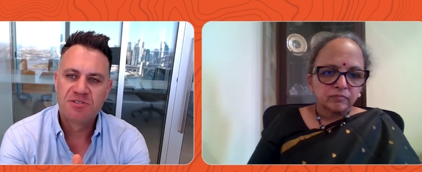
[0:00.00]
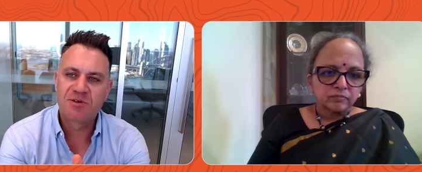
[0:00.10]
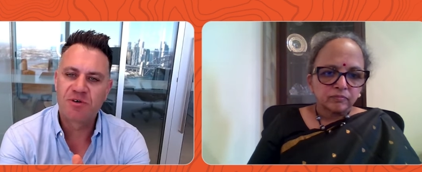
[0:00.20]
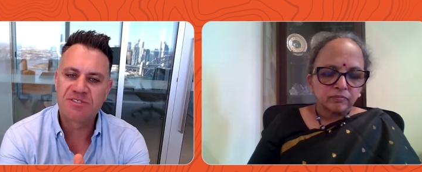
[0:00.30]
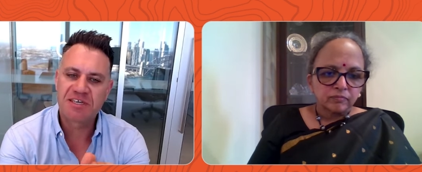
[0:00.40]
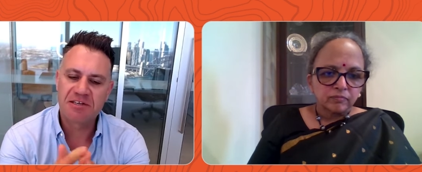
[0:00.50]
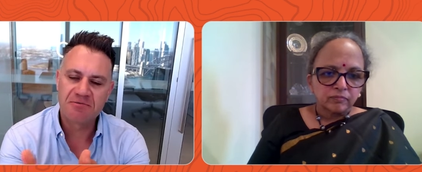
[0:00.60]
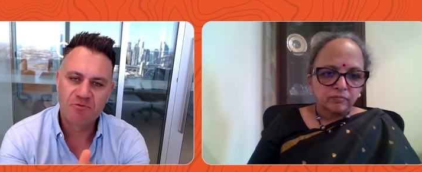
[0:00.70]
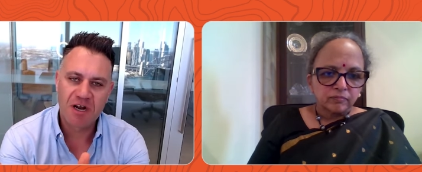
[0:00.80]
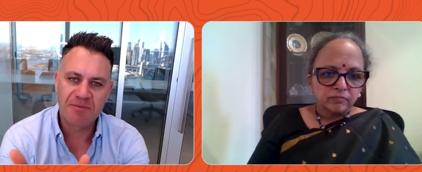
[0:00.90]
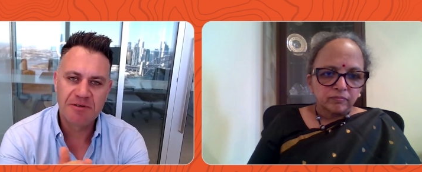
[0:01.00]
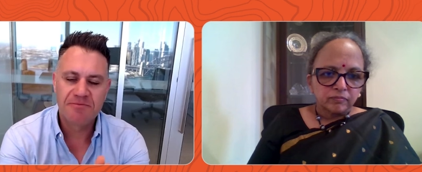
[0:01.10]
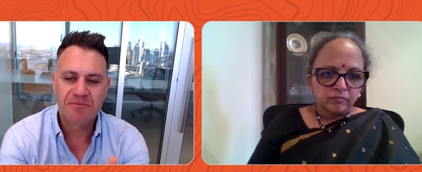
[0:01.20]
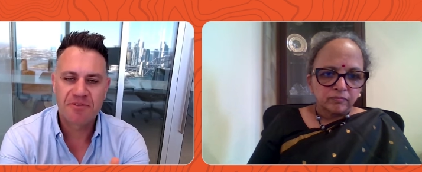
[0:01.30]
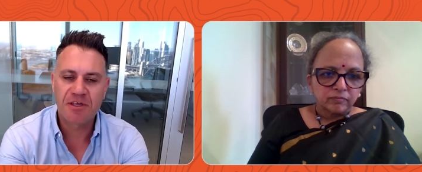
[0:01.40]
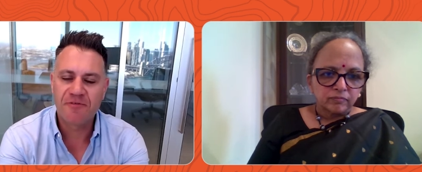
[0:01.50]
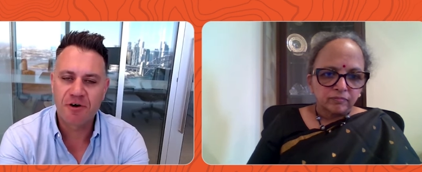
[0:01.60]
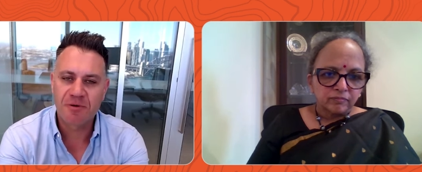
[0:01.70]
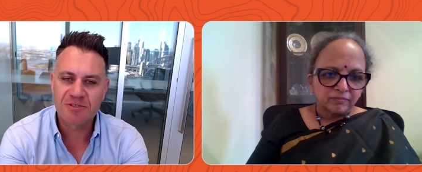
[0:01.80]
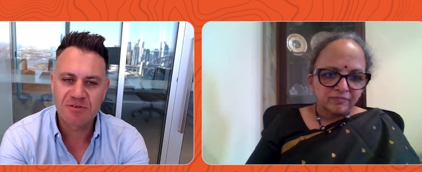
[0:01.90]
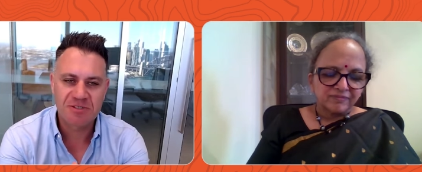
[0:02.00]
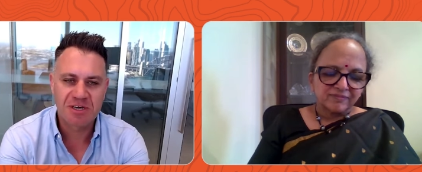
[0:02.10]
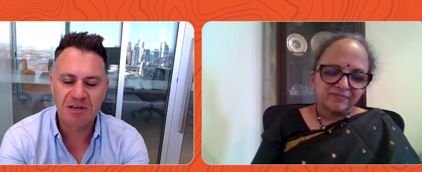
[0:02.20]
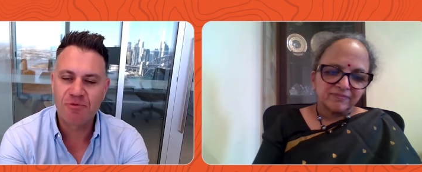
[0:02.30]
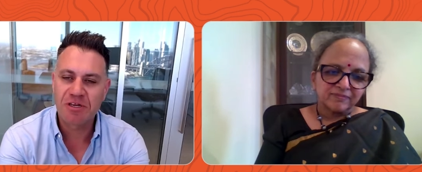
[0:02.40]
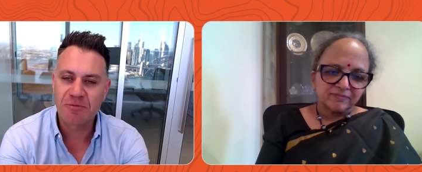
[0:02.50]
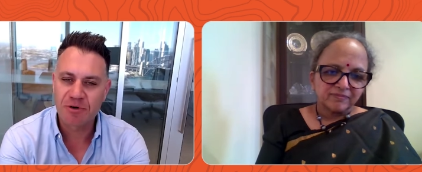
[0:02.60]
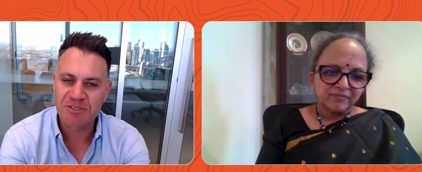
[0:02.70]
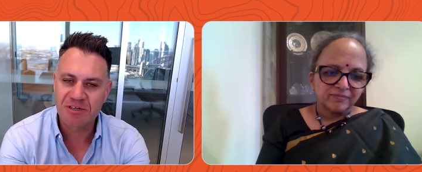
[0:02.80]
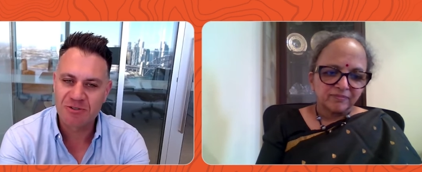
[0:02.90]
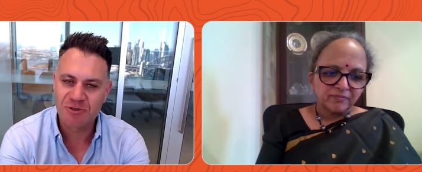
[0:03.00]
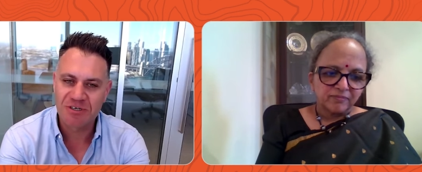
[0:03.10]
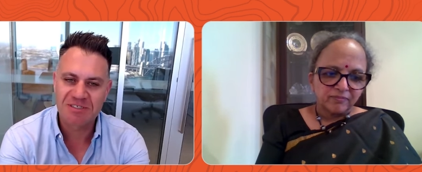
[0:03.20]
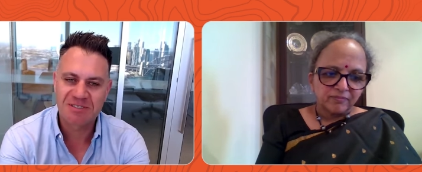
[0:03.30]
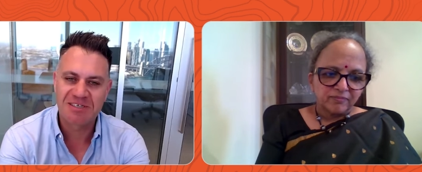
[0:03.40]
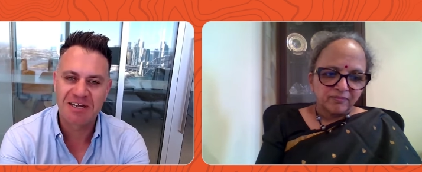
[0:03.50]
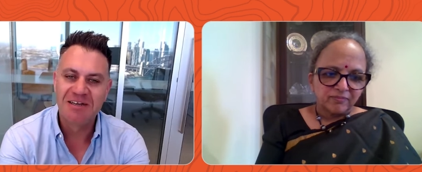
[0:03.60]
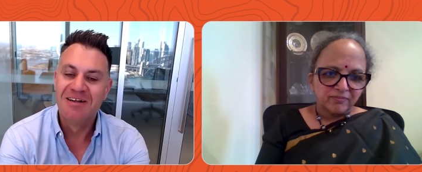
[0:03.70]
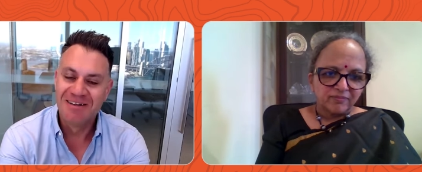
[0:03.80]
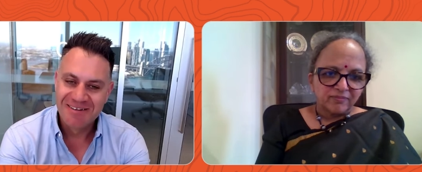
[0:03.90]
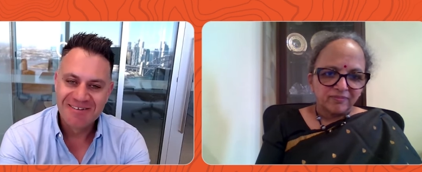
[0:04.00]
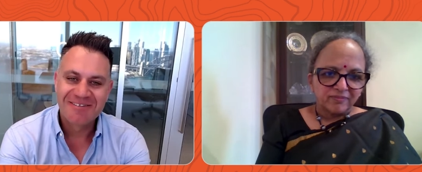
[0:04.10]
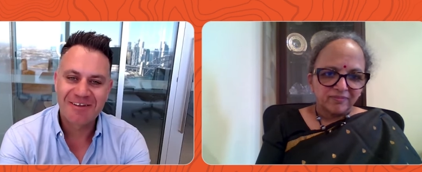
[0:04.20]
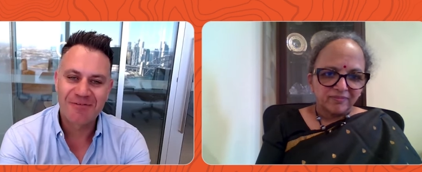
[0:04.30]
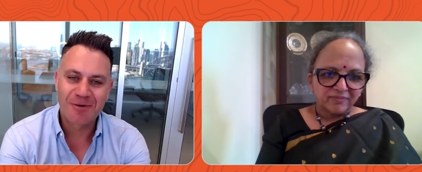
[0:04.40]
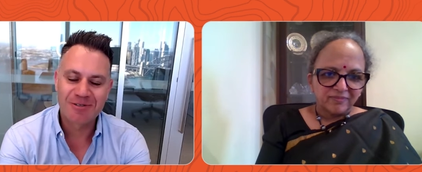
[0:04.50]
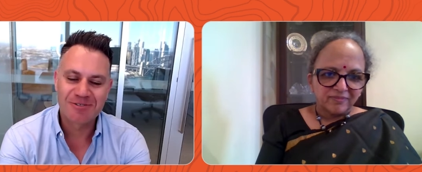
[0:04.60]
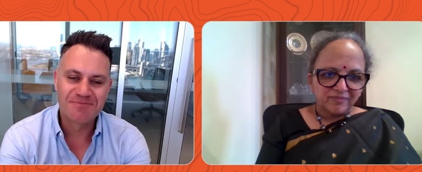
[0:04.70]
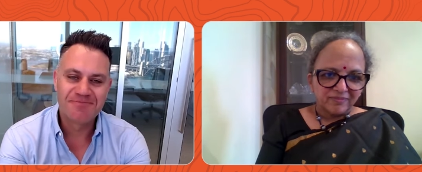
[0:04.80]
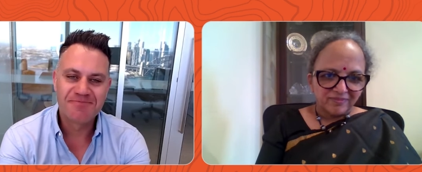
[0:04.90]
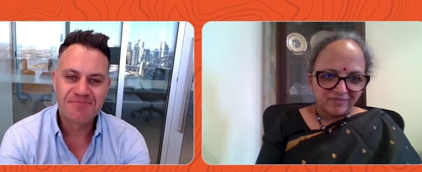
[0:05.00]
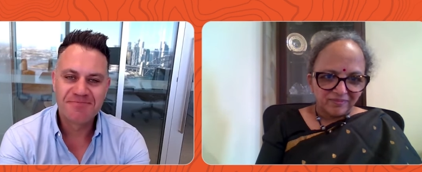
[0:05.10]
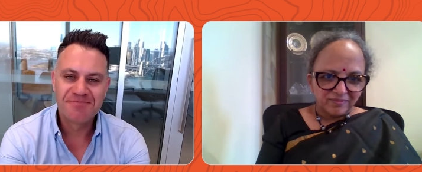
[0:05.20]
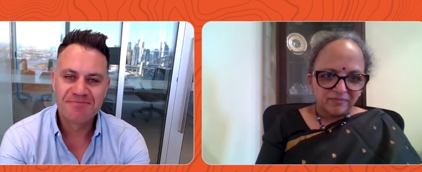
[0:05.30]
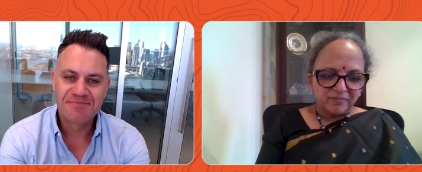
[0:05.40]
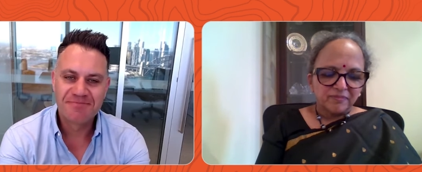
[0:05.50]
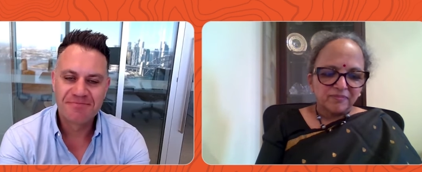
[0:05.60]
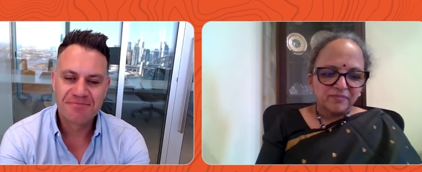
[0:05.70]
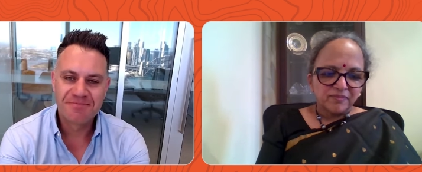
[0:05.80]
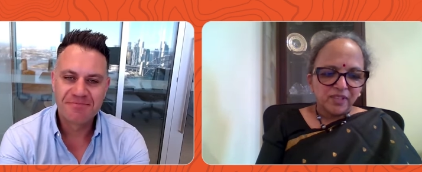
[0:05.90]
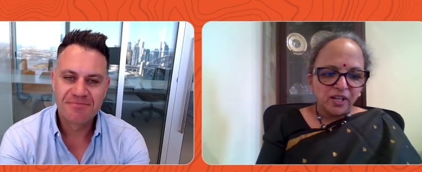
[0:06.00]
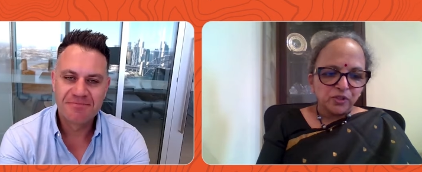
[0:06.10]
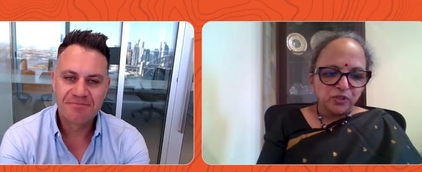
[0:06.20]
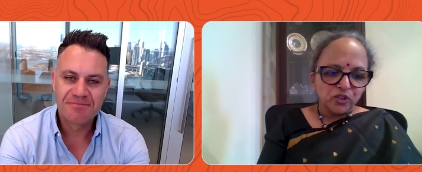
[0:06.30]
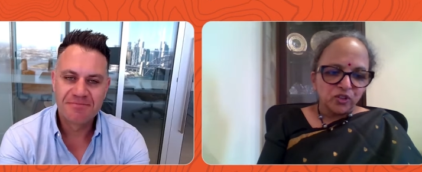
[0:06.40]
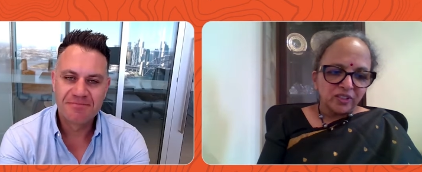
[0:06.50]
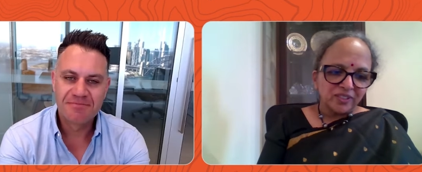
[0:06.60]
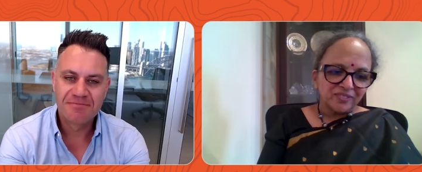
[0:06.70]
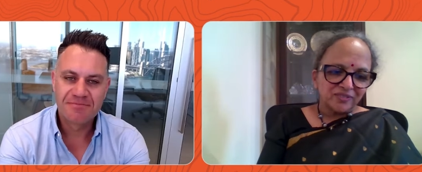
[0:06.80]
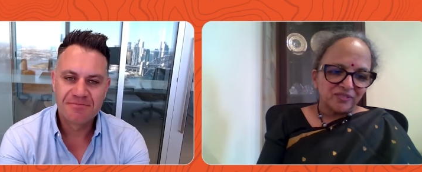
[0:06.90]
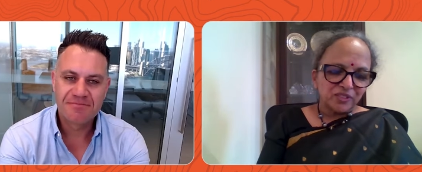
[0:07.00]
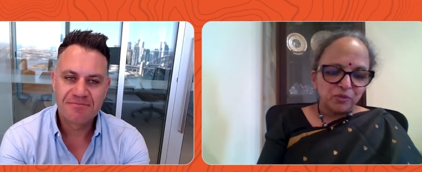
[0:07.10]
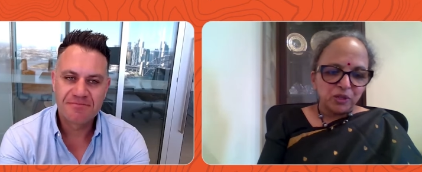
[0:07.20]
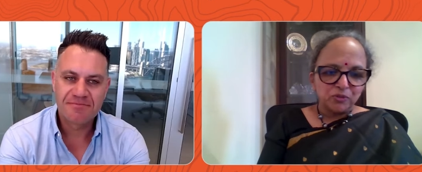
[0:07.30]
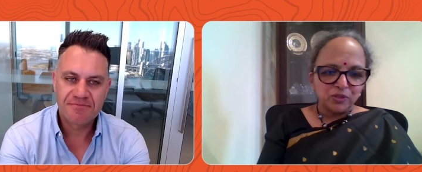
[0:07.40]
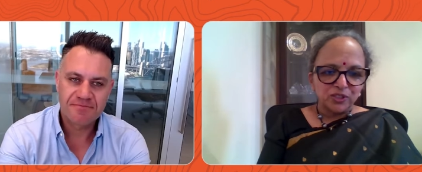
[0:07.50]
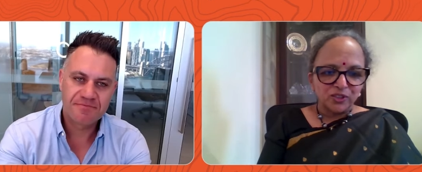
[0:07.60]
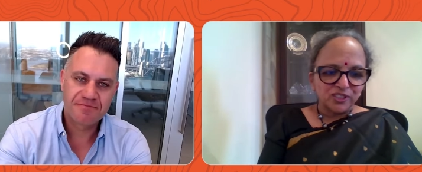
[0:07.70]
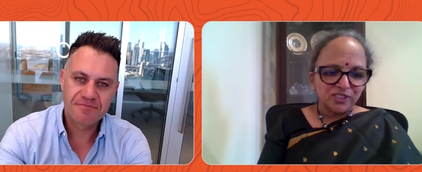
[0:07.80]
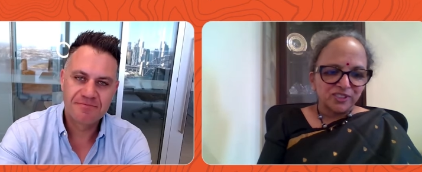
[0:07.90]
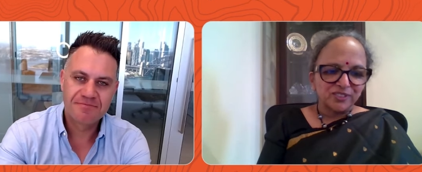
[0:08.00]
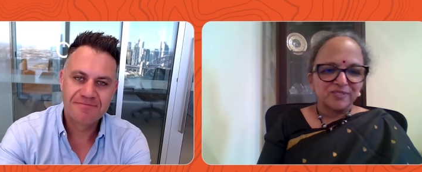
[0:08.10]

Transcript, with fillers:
Speaker 1: So once again, Rama, thank you very much for your time. Really appreciate you joining us today. Thank you very much.
Speaker 2: Thank you, Sean. It was wonderful talking to